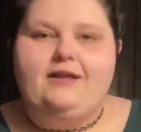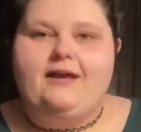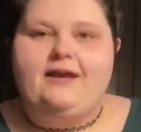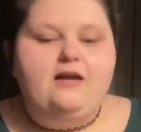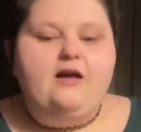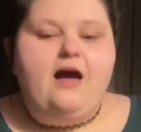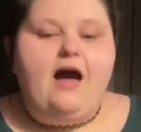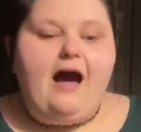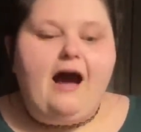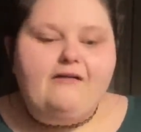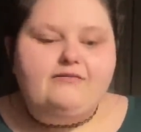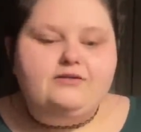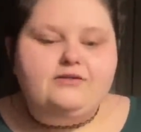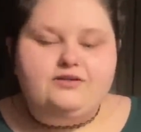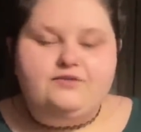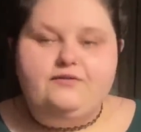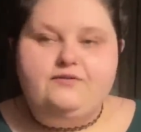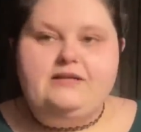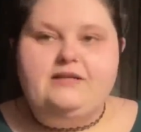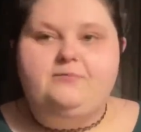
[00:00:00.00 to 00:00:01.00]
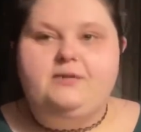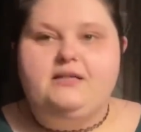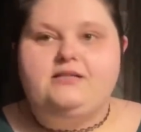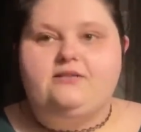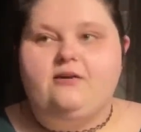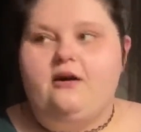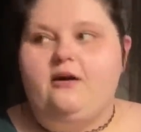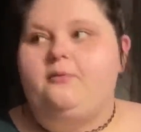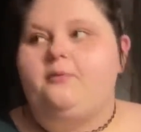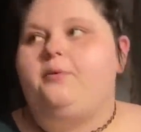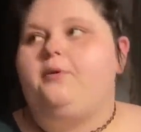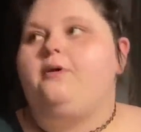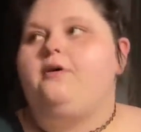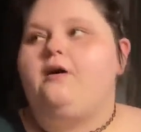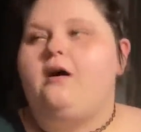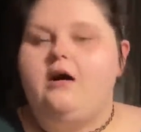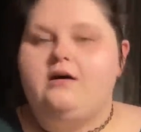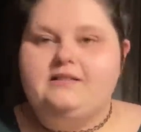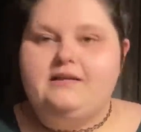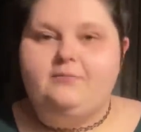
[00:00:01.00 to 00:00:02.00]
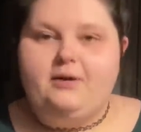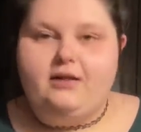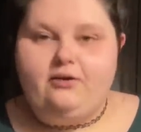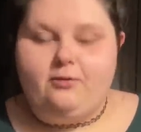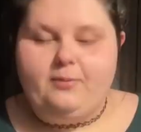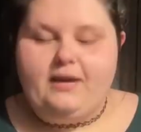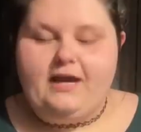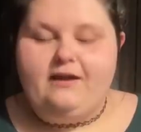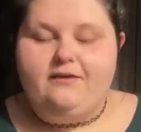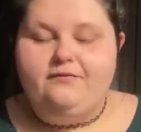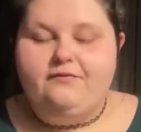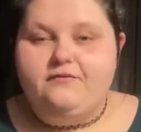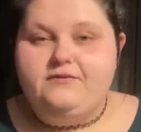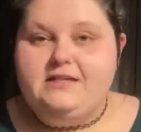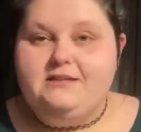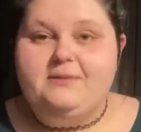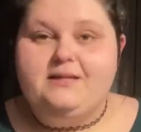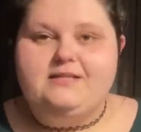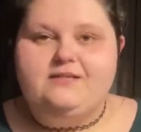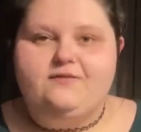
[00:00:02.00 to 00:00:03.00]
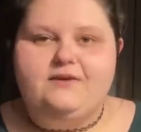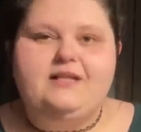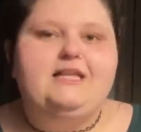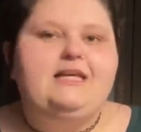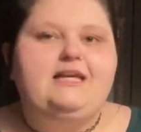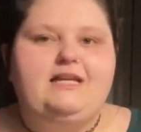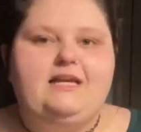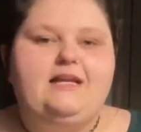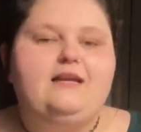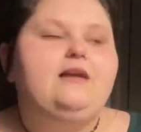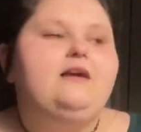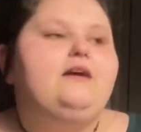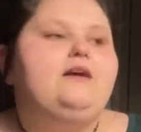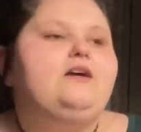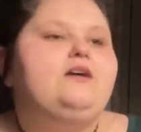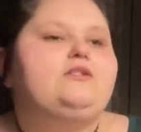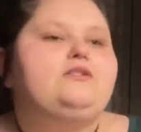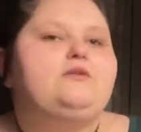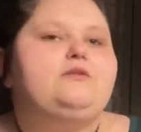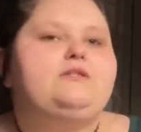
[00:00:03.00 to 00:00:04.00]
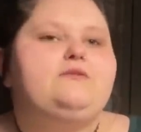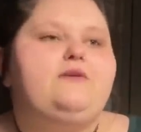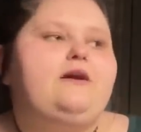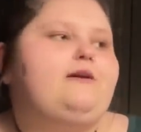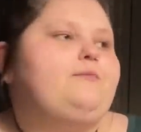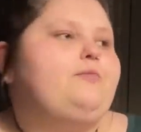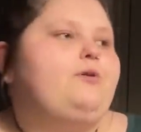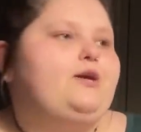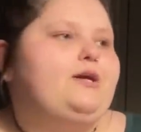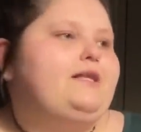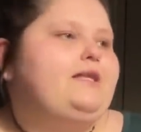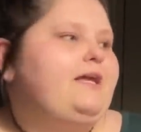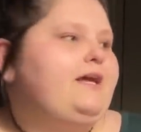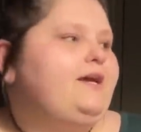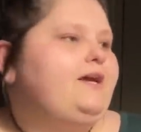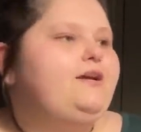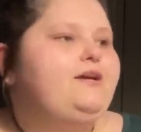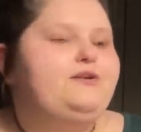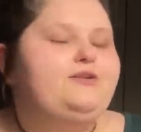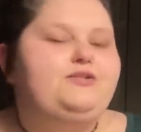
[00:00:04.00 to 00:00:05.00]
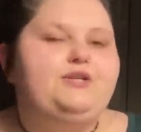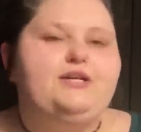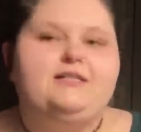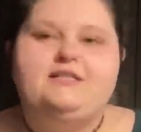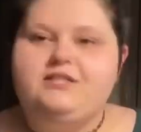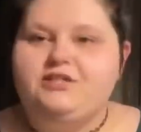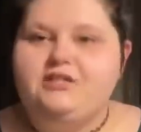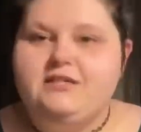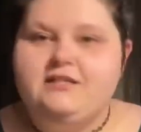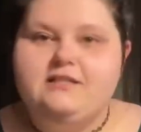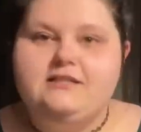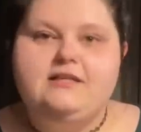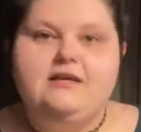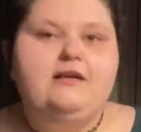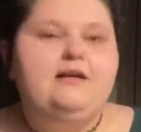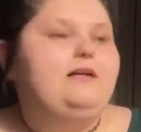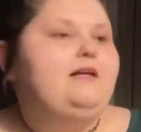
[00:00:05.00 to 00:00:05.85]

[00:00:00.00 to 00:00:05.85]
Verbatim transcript: Like, after those fifteen minutes are up, I'll set my alarm again, fifteen minutes of cleaning. So it's very important, like, do your dishes.